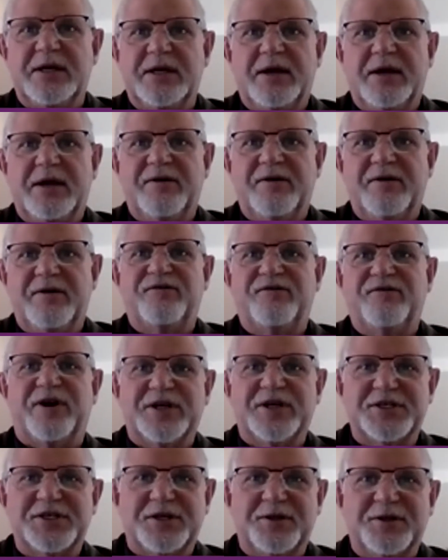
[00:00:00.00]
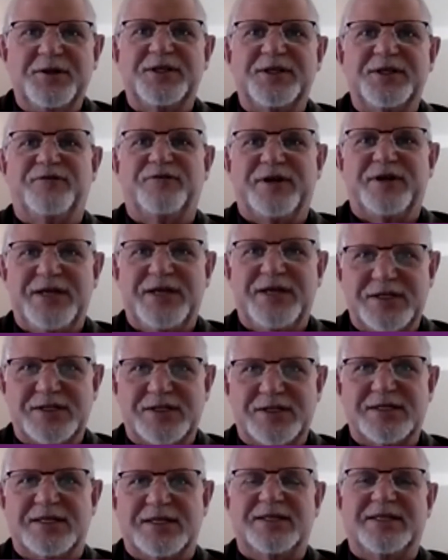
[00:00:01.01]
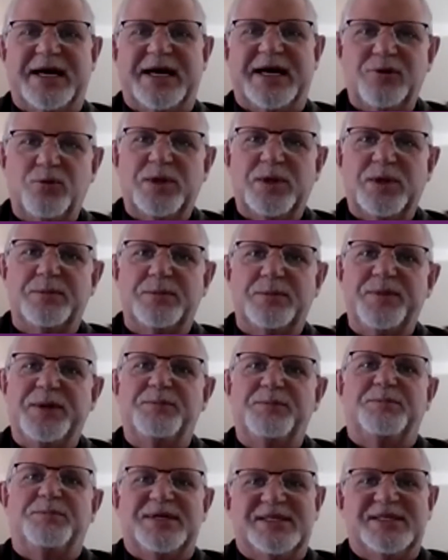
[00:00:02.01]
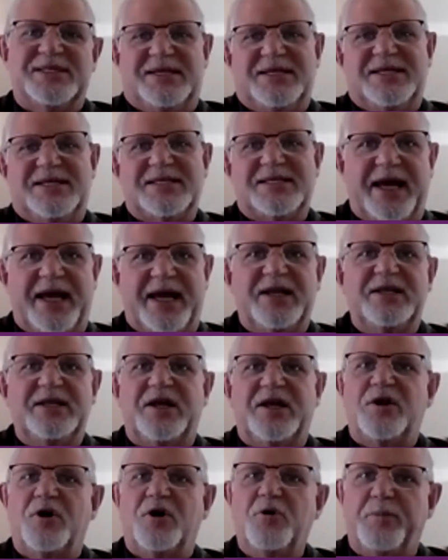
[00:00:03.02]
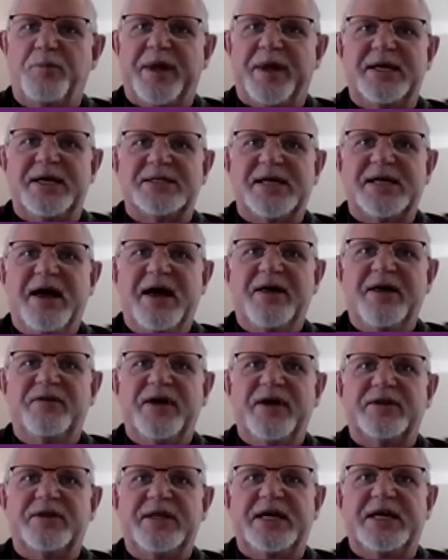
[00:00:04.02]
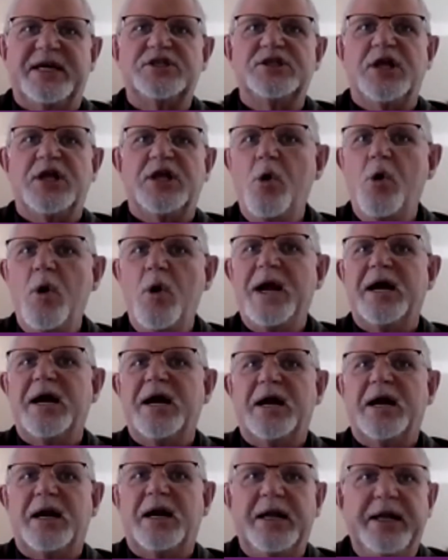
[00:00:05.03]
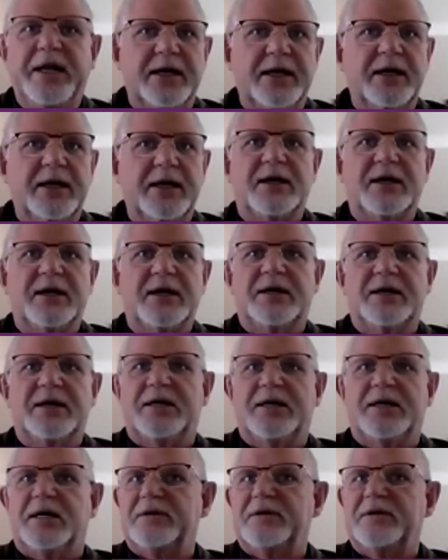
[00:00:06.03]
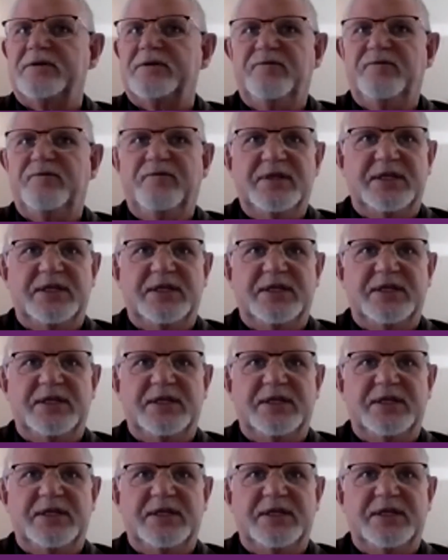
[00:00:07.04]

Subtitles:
functional definitions. And that's what the people must understand, the role plays, that there's no clear-cut disability